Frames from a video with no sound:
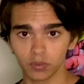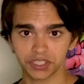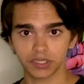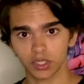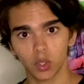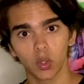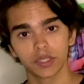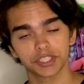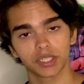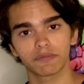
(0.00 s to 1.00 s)
which is the
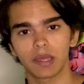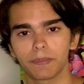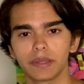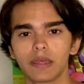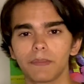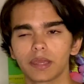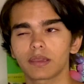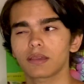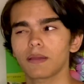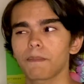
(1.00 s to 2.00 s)
Coalition of Epidemic
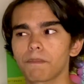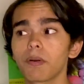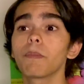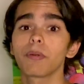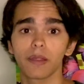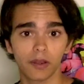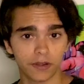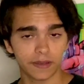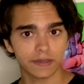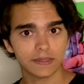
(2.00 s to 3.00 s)

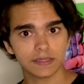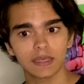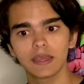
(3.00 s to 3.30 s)
Preparedness,